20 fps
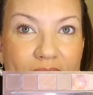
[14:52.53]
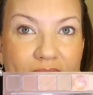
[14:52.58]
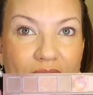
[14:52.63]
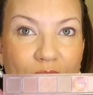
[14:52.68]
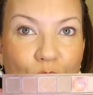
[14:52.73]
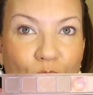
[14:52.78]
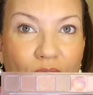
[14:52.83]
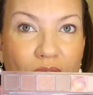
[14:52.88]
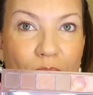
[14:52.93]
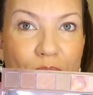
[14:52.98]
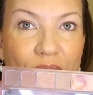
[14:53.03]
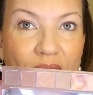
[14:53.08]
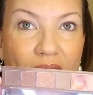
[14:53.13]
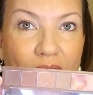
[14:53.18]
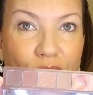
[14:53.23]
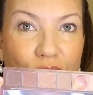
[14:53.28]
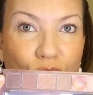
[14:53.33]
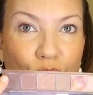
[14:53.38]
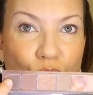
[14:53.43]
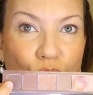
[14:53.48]
deepen up the
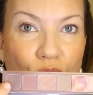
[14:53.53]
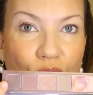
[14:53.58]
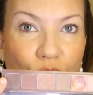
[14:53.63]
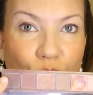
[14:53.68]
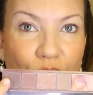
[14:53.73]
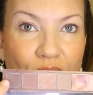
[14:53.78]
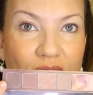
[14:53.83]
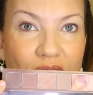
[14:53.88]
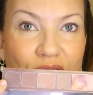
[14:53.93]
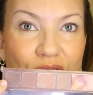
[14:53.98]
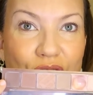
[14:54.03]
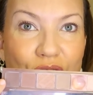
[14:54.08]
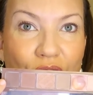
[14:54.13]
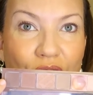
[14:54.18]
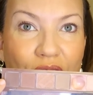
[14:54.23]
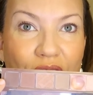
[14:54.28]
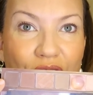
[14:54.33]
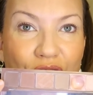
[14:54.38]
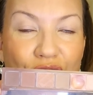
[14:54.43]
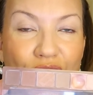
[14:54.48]
outer corner with this
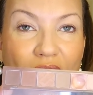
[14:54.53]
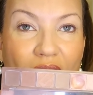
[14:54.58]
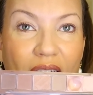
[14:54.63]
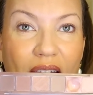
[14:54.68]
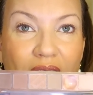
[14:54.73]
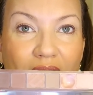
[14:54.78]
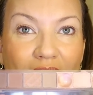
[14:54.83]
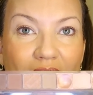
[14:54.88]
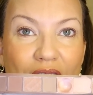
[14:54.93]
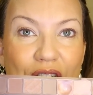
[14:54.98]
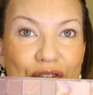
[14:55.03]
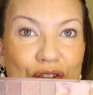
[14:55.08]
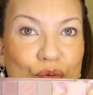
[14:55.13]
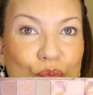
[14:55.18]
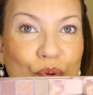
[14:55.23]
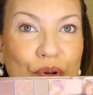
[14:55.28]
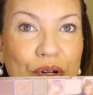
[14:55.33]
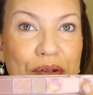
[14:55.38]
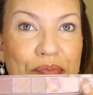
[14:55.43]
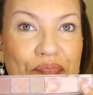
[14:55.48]
darkest shade and I'll
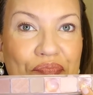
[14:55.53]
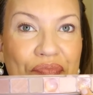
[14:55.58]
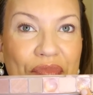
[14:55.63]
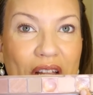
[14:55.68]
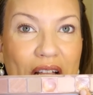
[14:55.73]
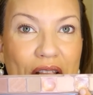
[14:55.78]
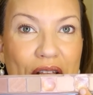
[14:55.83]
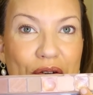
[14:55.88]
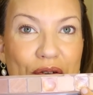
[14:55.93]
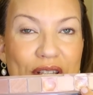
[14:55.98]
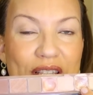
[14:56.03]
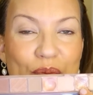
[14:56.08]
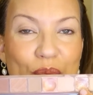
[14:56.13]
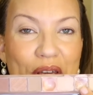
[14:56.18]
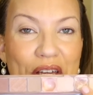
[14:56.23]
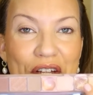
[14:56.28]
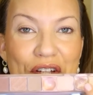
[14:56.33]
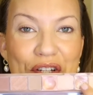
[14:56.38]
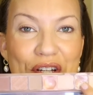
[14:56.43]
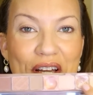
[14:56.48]
just put a little
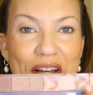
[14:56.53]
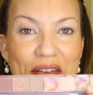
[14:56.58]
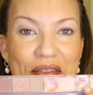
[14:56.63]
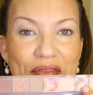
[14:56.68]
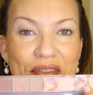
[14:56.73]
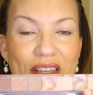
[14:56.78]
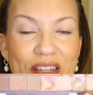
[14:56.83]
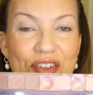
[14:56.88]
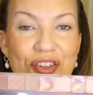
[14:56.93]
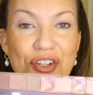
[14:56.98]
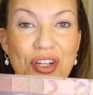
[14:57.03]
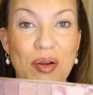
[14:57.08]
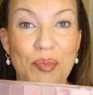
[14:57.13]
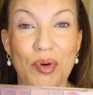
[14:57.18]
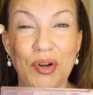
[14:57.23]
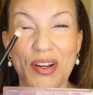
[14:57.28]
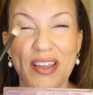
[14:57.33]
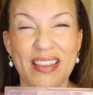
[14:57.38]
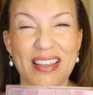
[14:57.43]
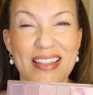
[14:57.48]
smidge of this
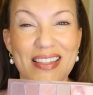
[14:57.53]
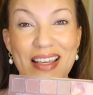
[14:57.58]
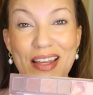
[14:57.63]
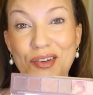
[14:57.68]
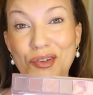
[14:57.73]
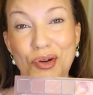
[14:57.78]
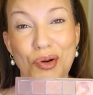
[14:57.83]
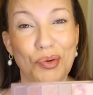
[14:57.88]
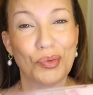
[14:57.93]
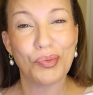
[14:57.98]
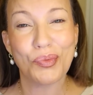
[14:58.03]
shimmer in the center.